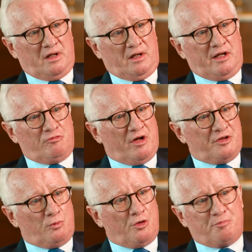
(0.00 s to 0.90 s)
and run
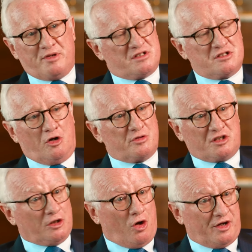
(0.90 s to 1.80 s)
the wealth business? I was
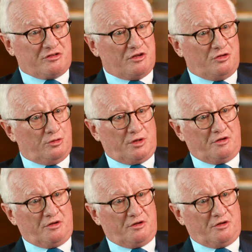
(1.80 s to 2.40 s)
delighted to do it.